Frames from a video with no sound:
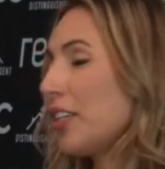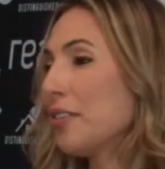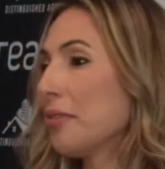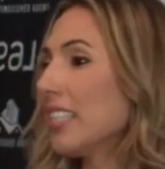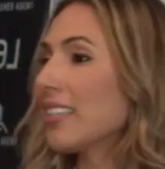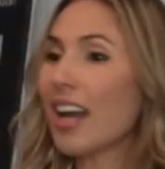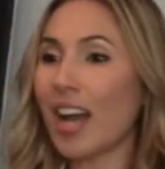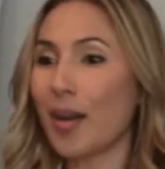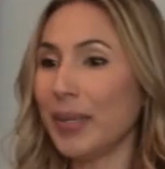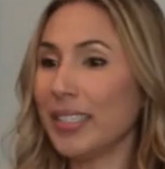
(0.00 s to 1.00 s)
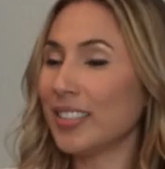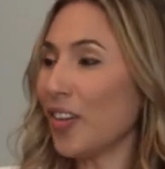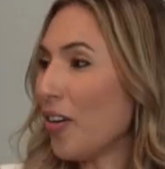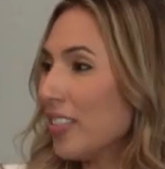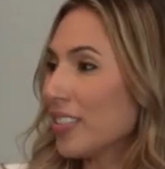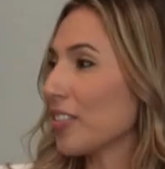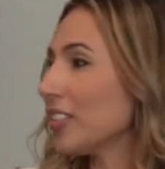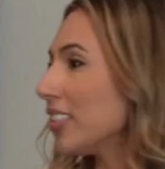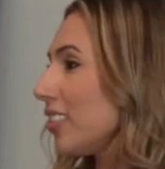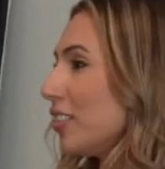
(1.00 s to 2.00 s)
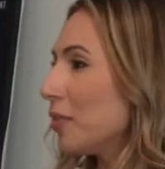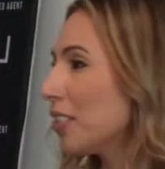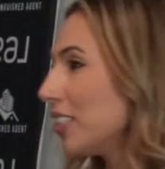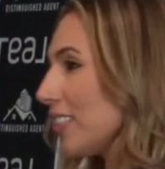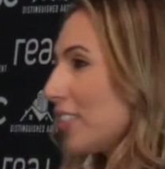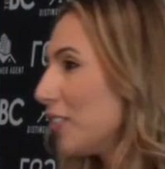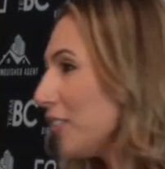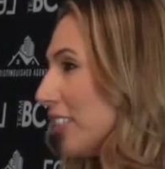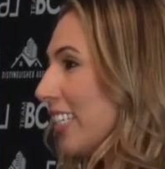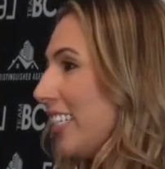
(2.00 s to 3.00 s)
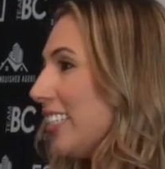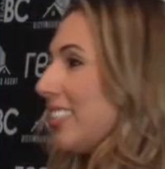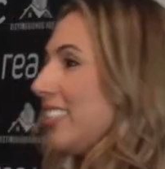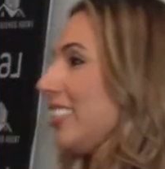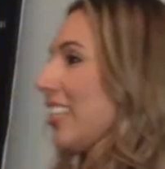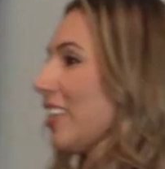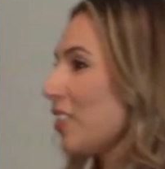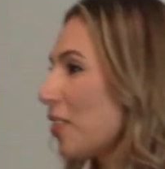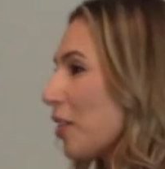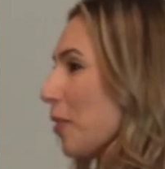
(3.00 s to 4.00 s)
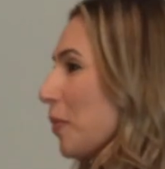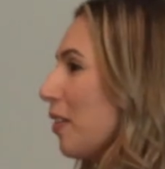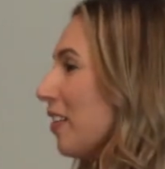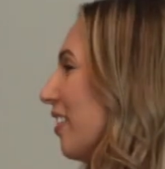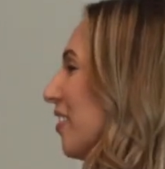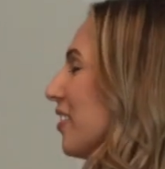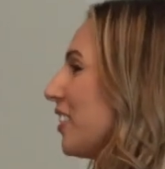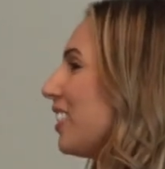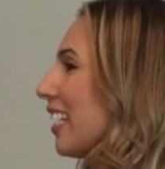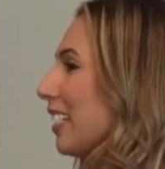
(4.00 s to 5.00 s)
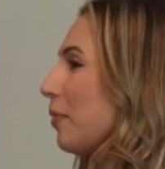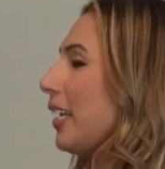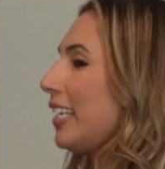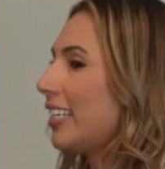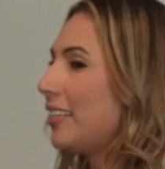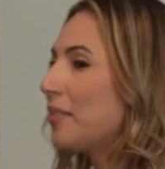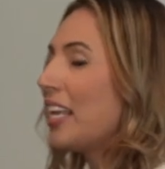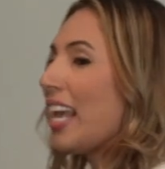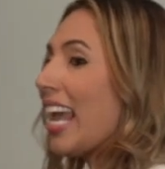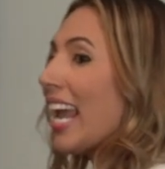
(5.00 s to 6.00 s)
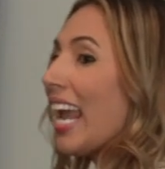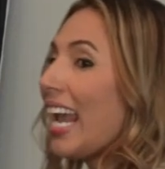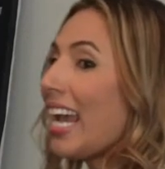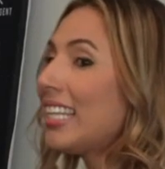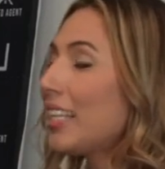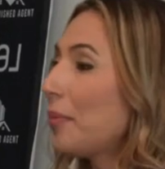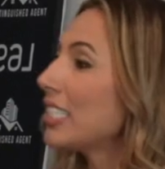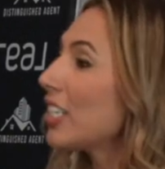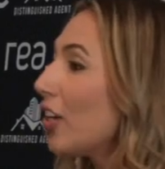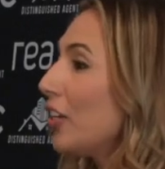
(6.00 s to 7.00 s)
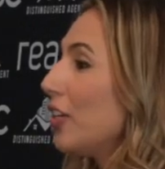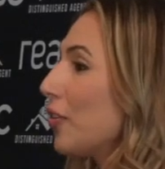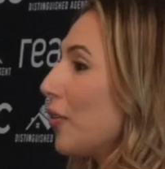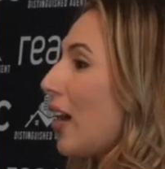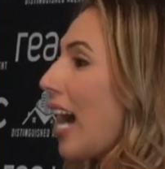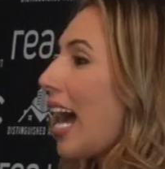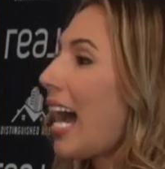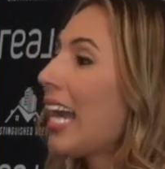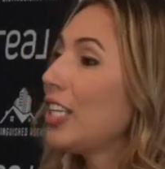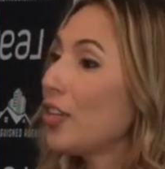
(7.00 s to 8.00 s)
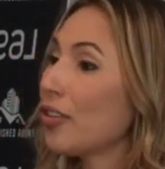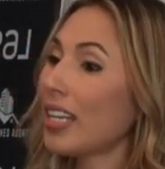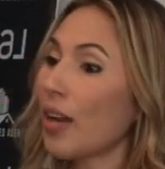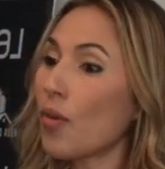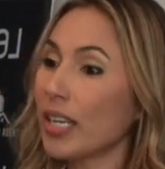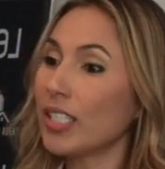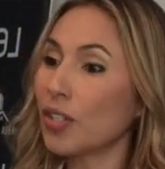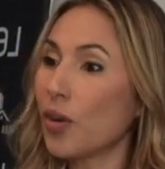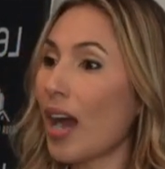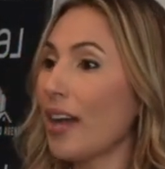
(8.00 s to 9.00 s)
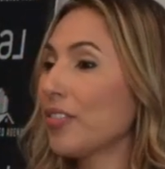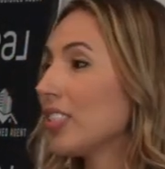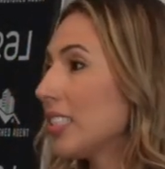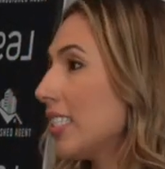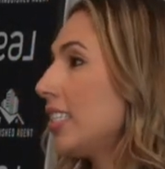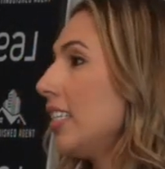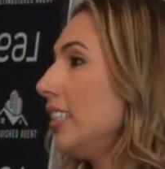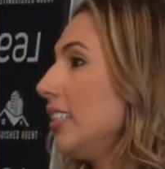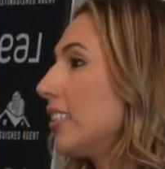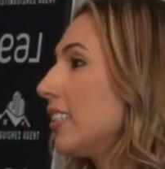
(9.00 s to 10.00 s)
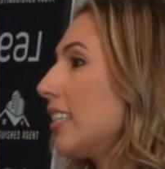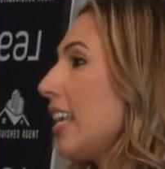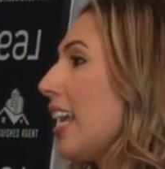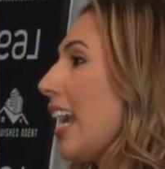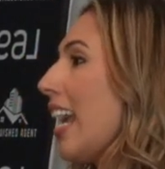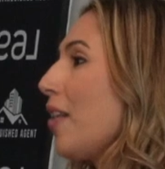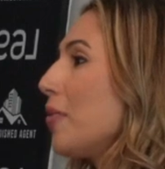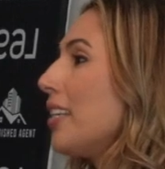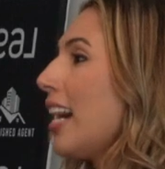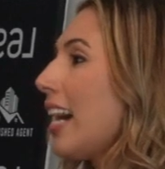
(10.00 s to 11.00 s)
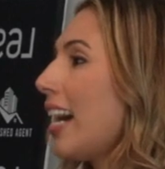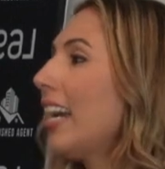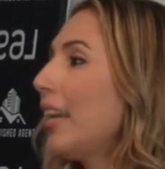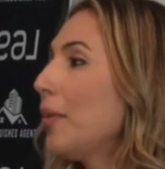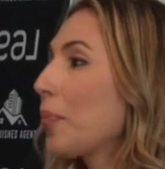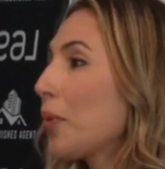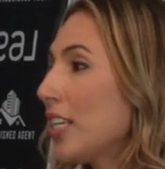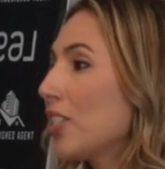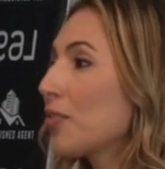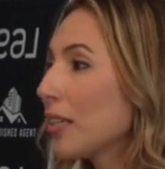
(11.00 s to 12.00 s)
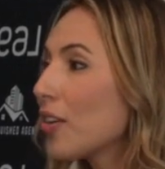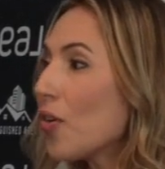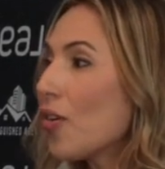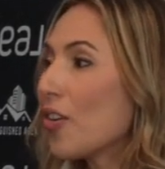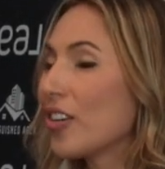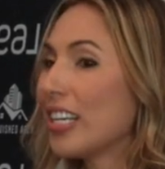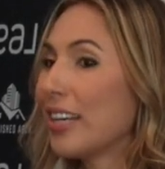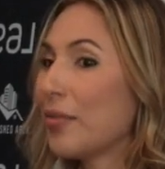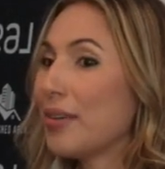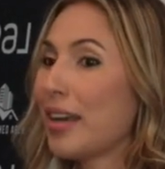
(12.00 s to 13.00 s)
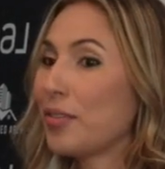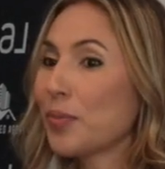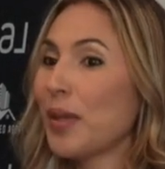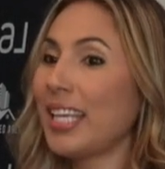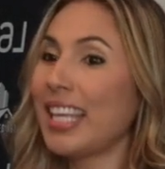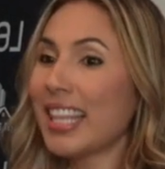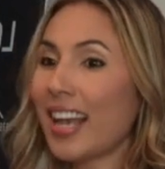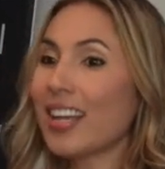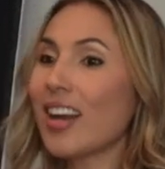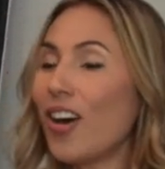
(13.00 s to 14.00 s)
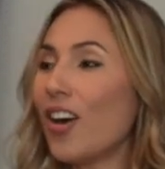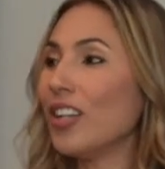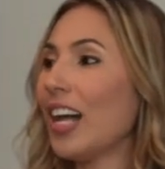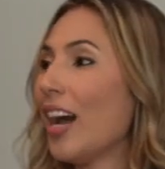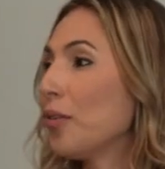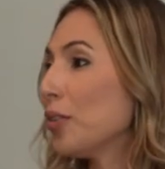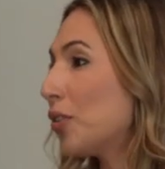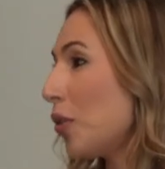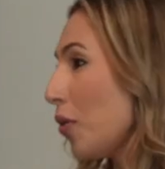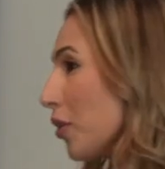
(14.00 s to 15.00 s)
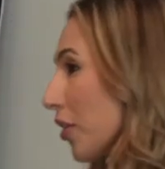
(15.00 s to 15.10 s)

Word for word: You can read the comments. Oh, this girl doesn't know what she's doing. She sounds horrible. Oh, she's not going to make it. And let me tell you, I knew that I wanted to go after listings. And when I pressed record, when I was making that call, I was so